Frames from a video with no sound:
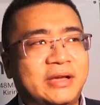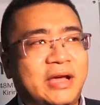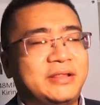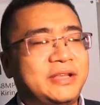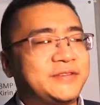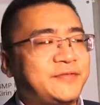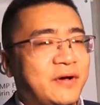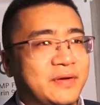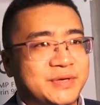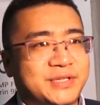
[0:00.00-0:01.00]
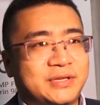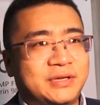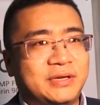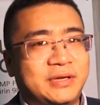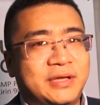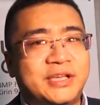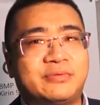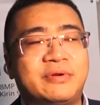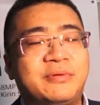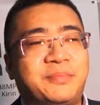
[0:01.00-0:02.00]
And this phone
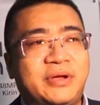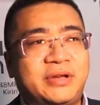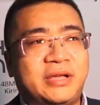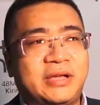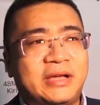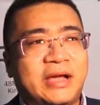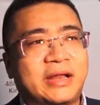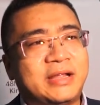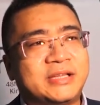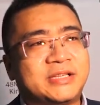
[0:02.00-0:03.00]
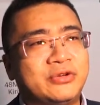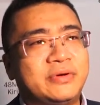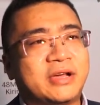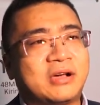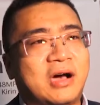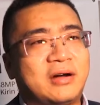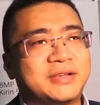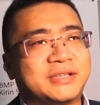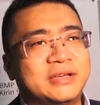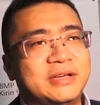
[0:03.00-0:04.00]
is really pretty and its unique
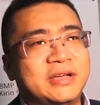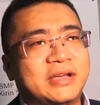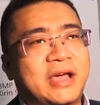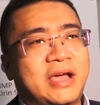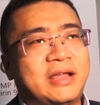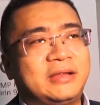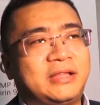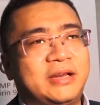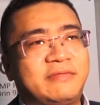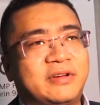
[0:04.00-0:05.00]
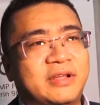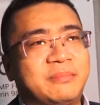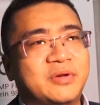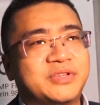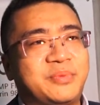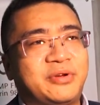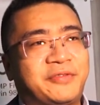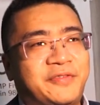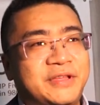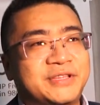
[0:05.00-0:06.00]
colors can deliver the most
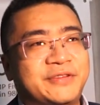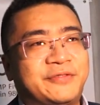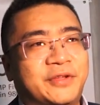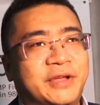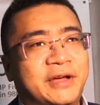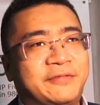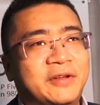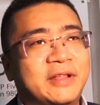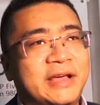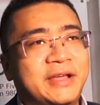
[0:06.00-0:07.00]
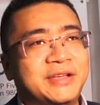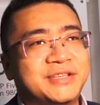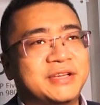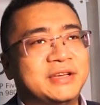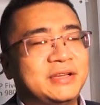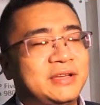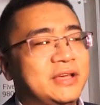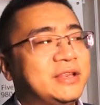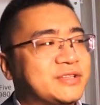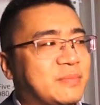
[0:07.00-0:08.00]
beautiful things for the ladies
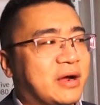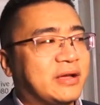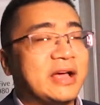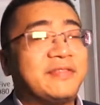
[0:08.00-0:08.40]
in this market. I